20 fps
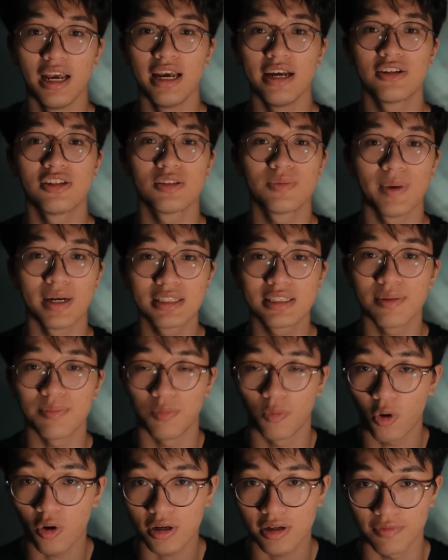it just makes it
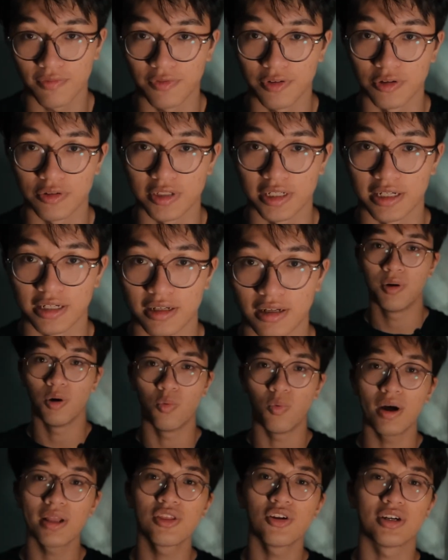more confusing. But
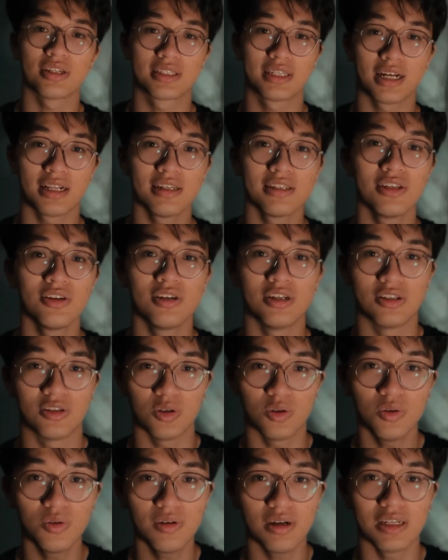what they're telling you to
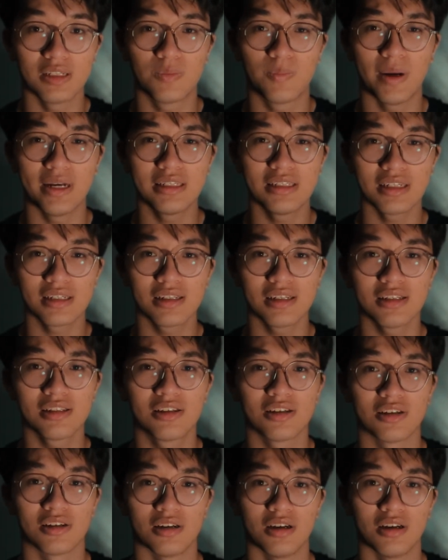do is basically to